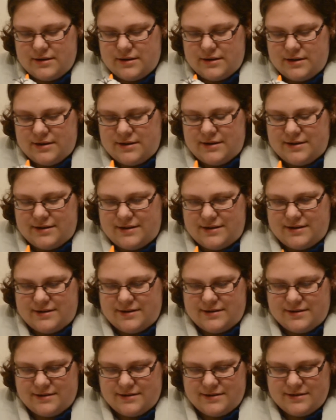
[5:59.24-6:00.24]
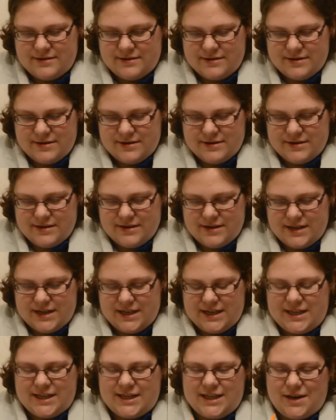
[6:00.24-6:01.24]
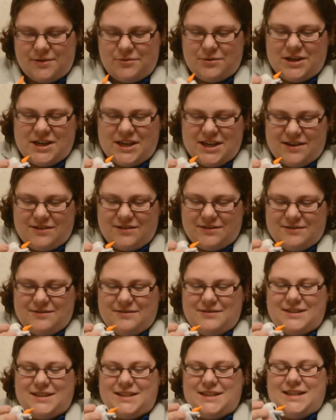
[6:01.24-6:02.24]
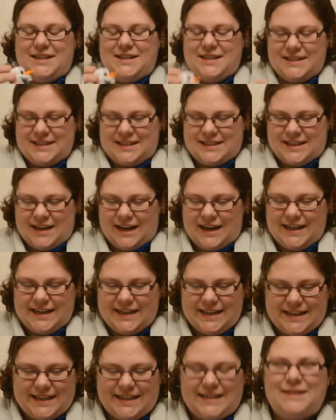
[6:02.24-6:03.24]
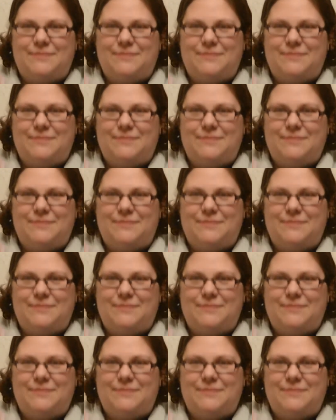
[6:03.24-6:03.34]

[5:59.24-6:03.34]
Oh, he's so cute and he's tiny